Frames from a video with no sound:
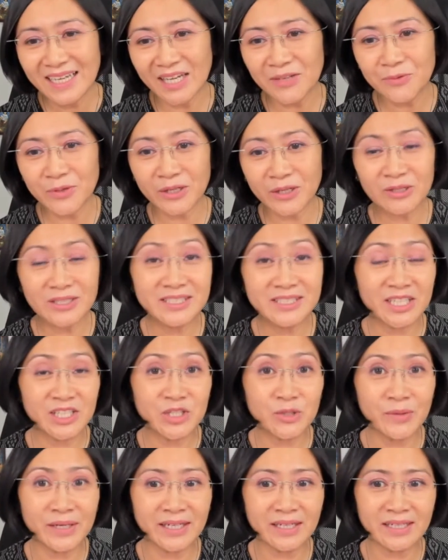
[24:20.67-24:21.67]
and we're
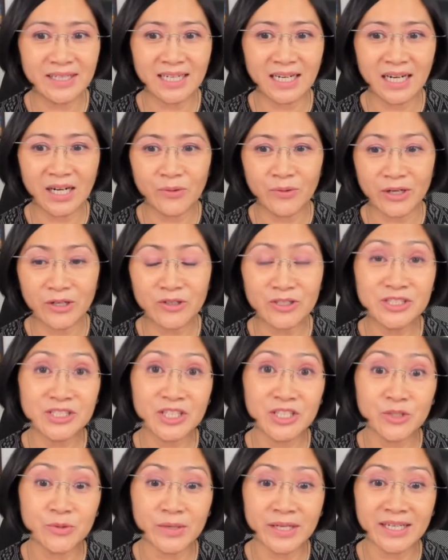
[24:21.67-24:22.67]
continuing uh, we're
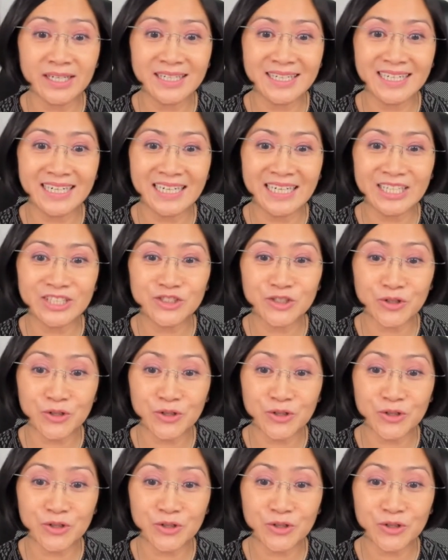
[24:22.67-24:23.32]
continuing uh,